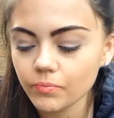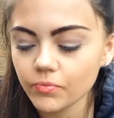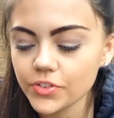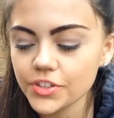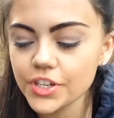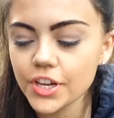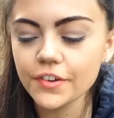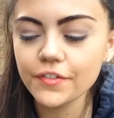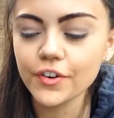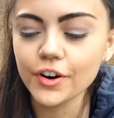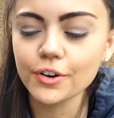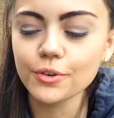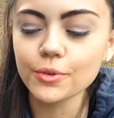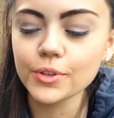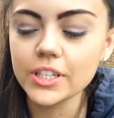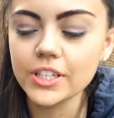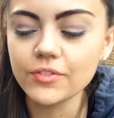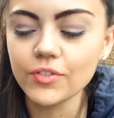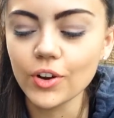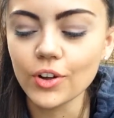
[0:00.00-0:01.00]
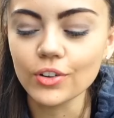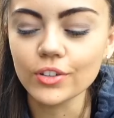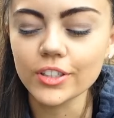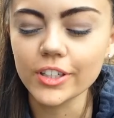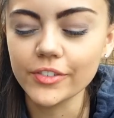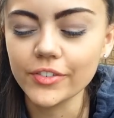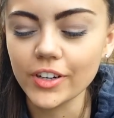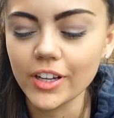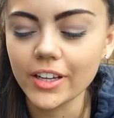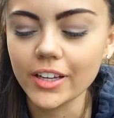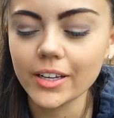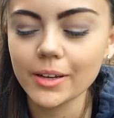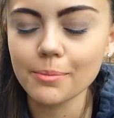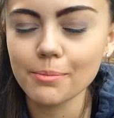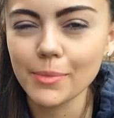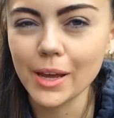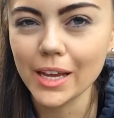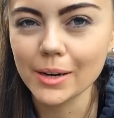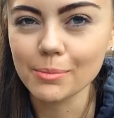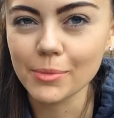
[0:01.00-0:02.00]
So far in all these vlogs I've like
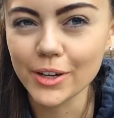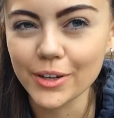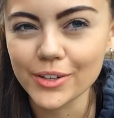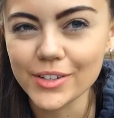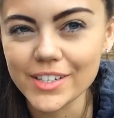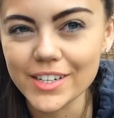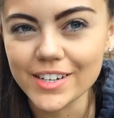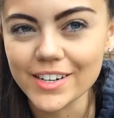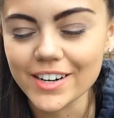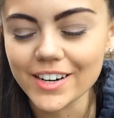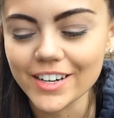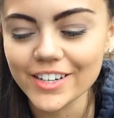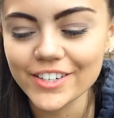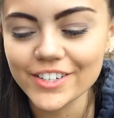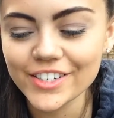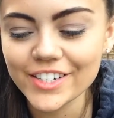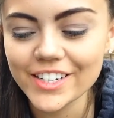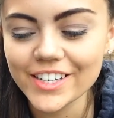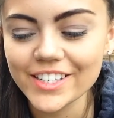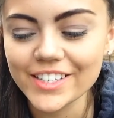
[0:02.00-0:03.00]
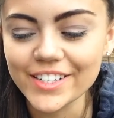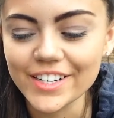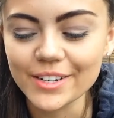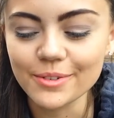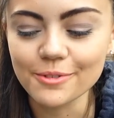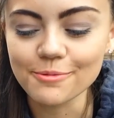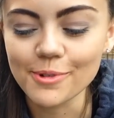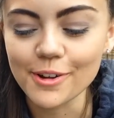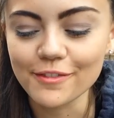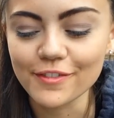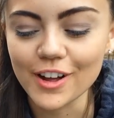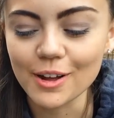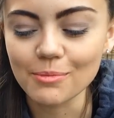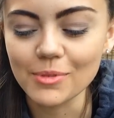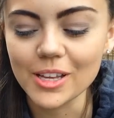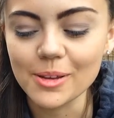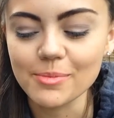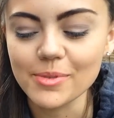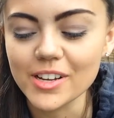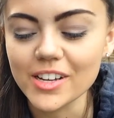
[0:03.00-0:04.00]
made my own dinner. I usually eat dinner with my
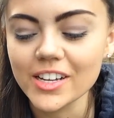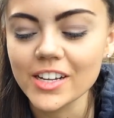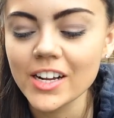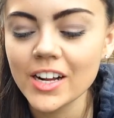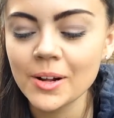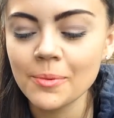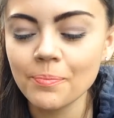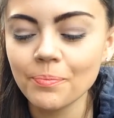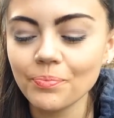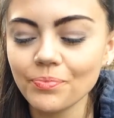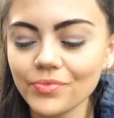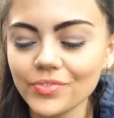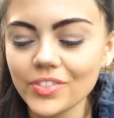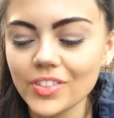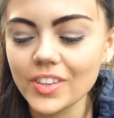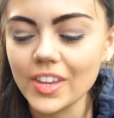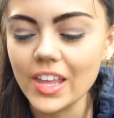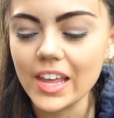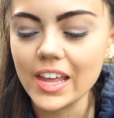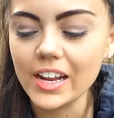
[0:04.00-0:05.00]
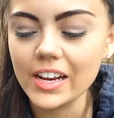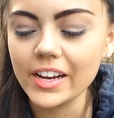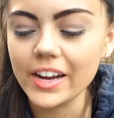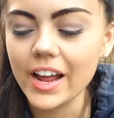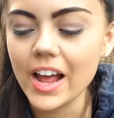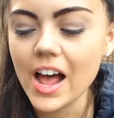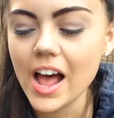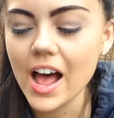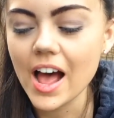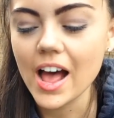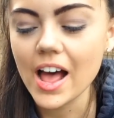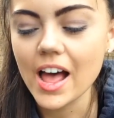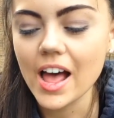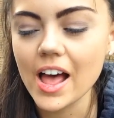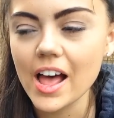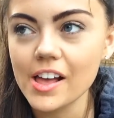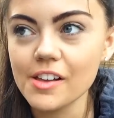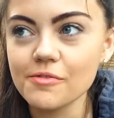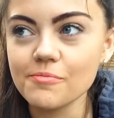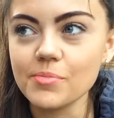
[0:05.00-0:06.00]
family, but they
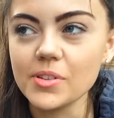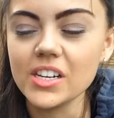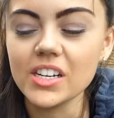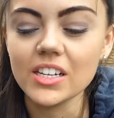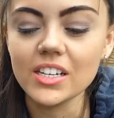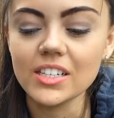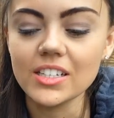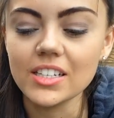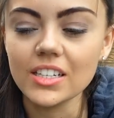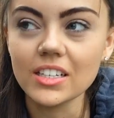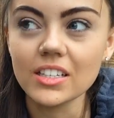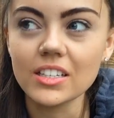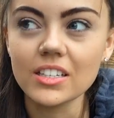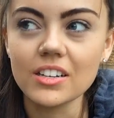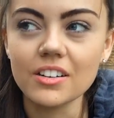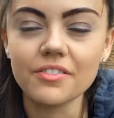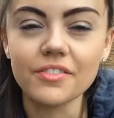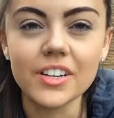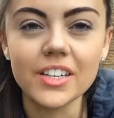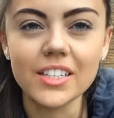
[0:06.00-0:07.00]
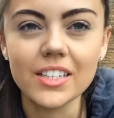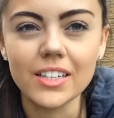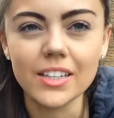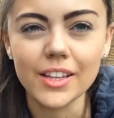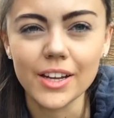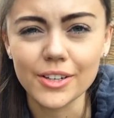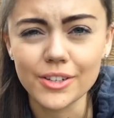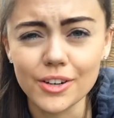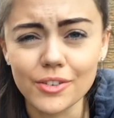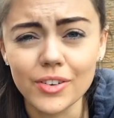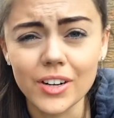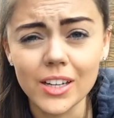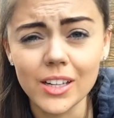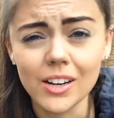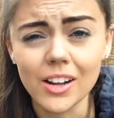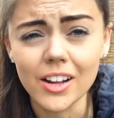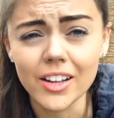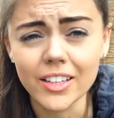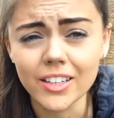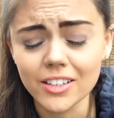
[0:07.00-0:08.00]
have been eating stuff recently that I don't really
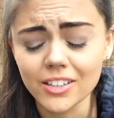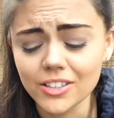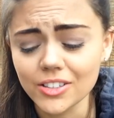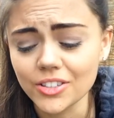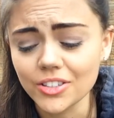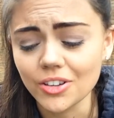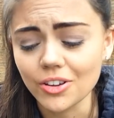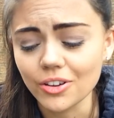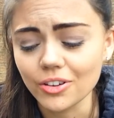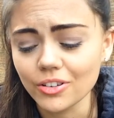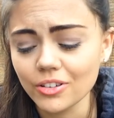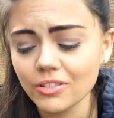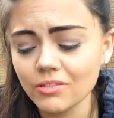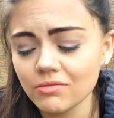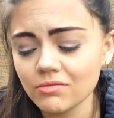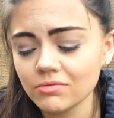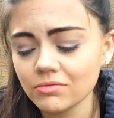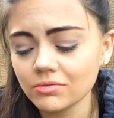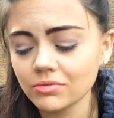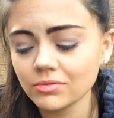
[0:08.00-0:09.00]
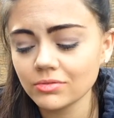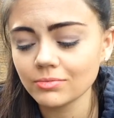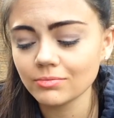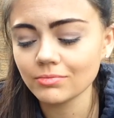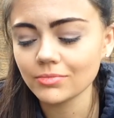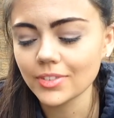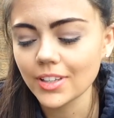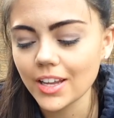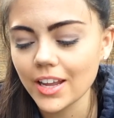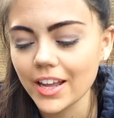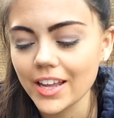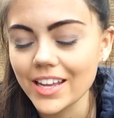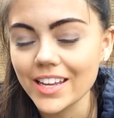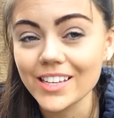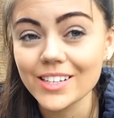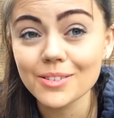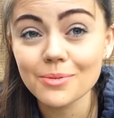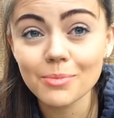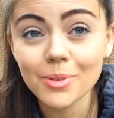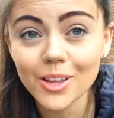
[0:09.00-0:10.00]
like, so I
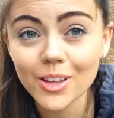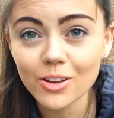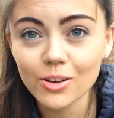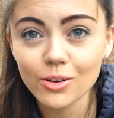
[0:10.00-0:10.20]
eat on my